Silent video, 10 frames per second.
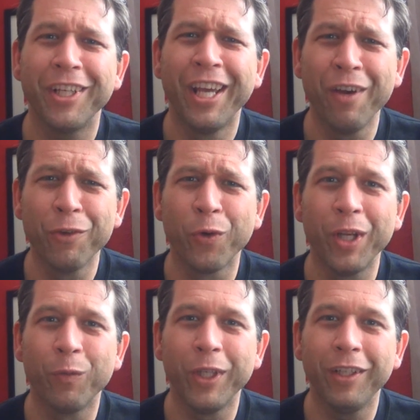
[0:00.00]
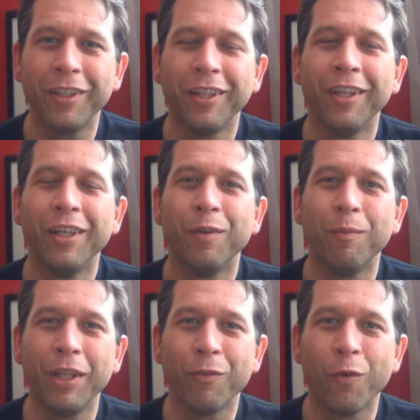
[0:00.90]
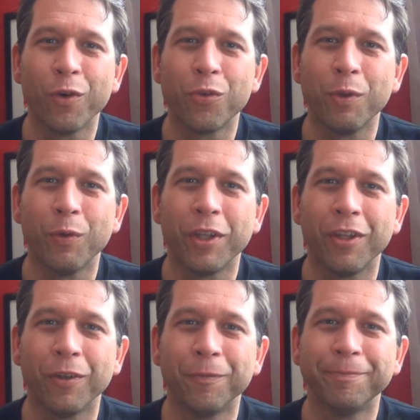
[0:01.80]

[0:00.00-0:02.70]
have a great week. May the Force be with you.